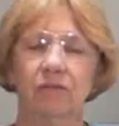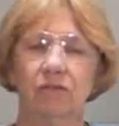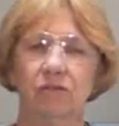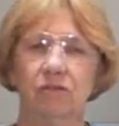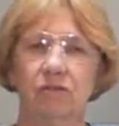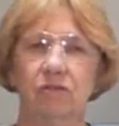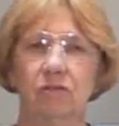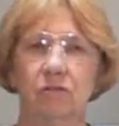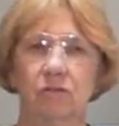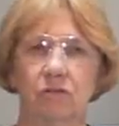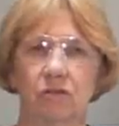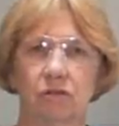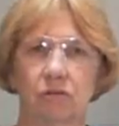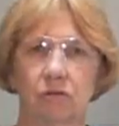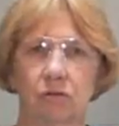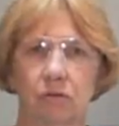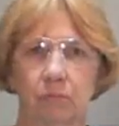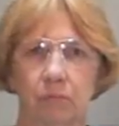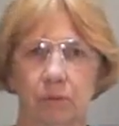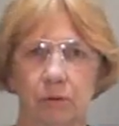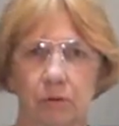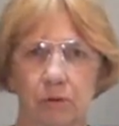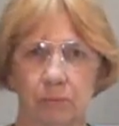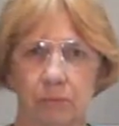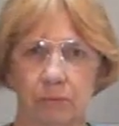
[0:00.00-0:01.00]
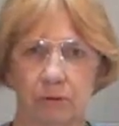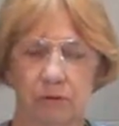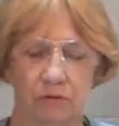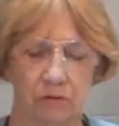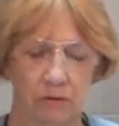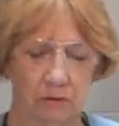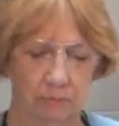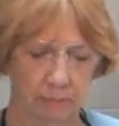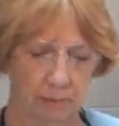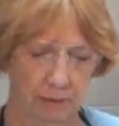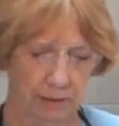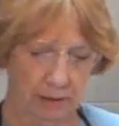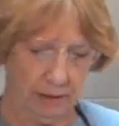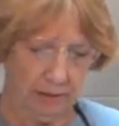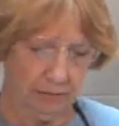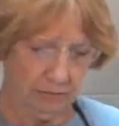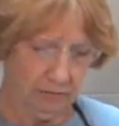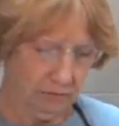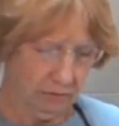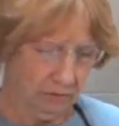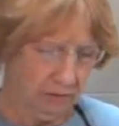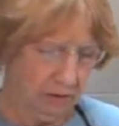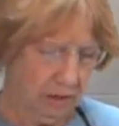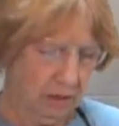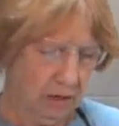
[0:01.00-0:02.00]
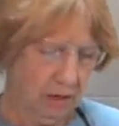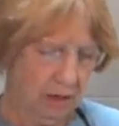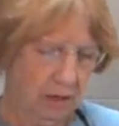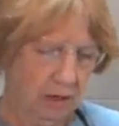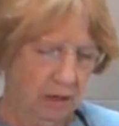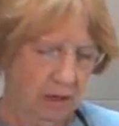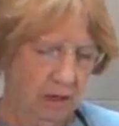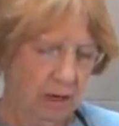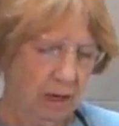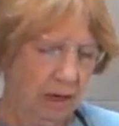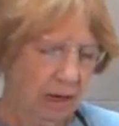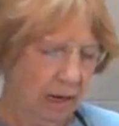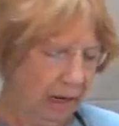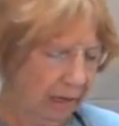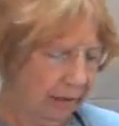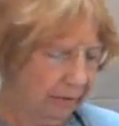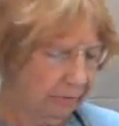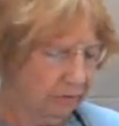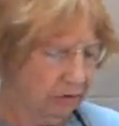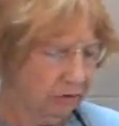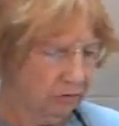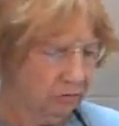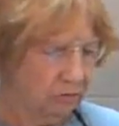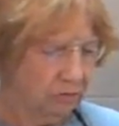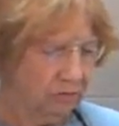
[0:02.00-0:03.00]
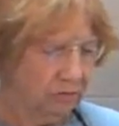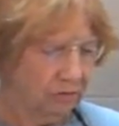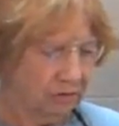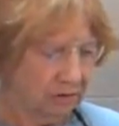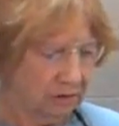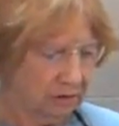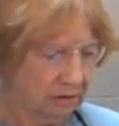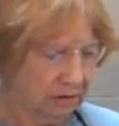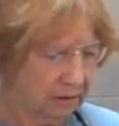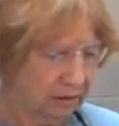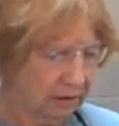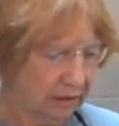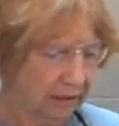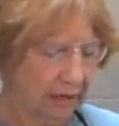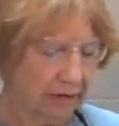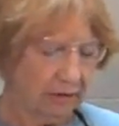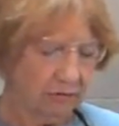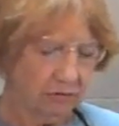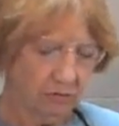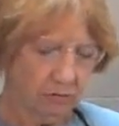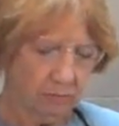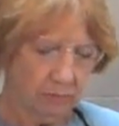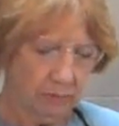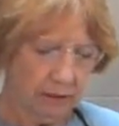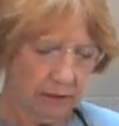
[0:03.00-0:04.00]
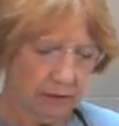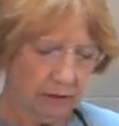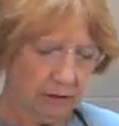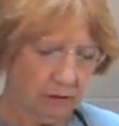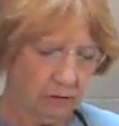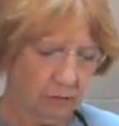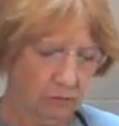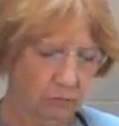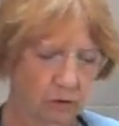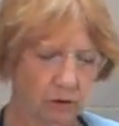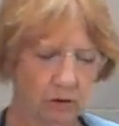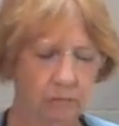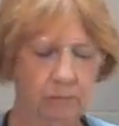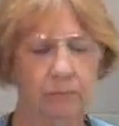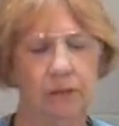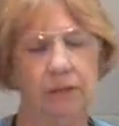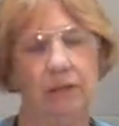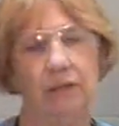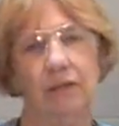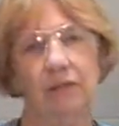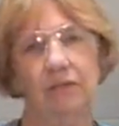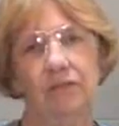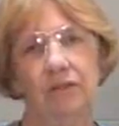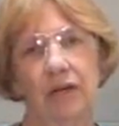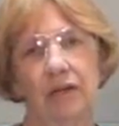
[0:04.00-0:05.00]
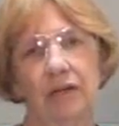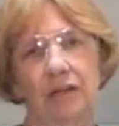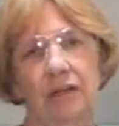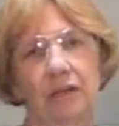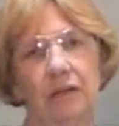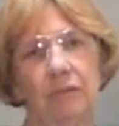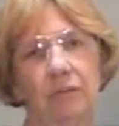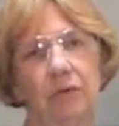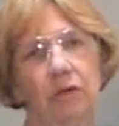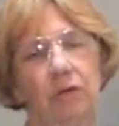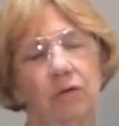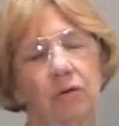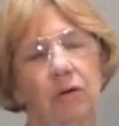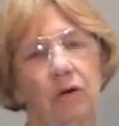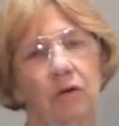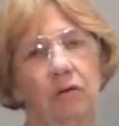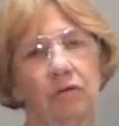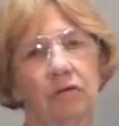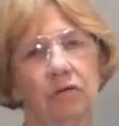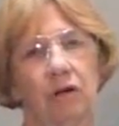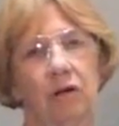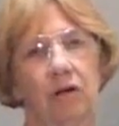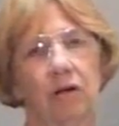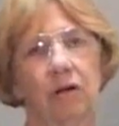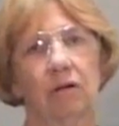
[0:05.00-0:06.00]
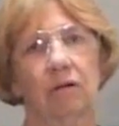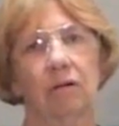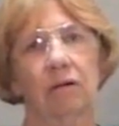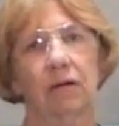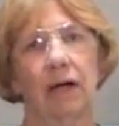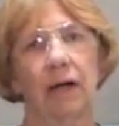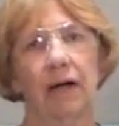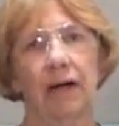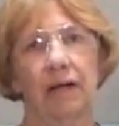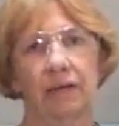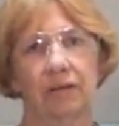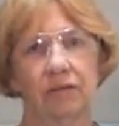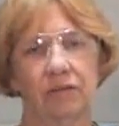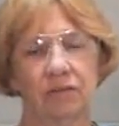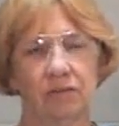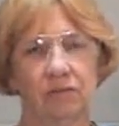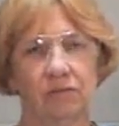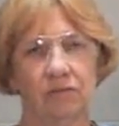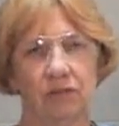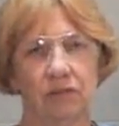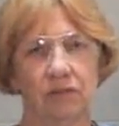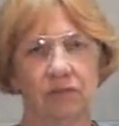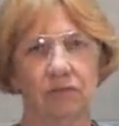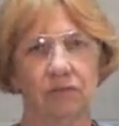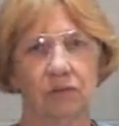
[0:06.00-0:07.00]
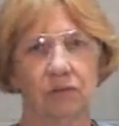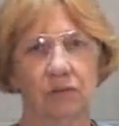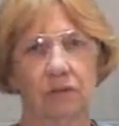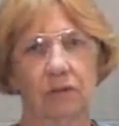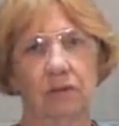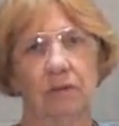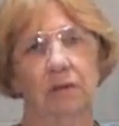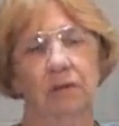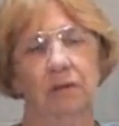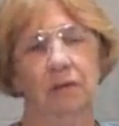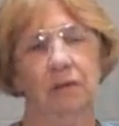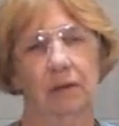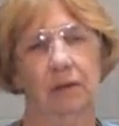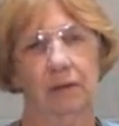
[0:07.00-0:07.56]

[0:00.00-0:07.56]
suits your purpose the best. I use the alphabetical one because I come across all kinds of different